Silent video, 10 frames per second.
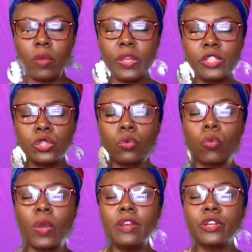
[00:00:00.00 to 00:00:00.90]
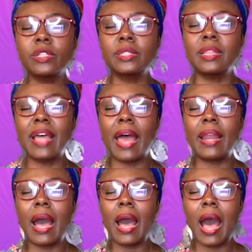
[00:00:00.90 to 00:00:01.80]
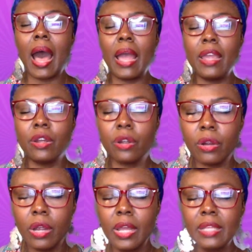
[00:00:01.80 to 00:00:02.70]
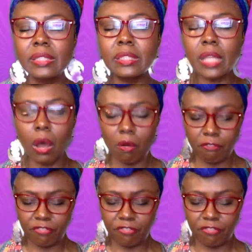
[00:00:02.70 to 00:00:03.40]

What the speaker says: we surrender to that higher self,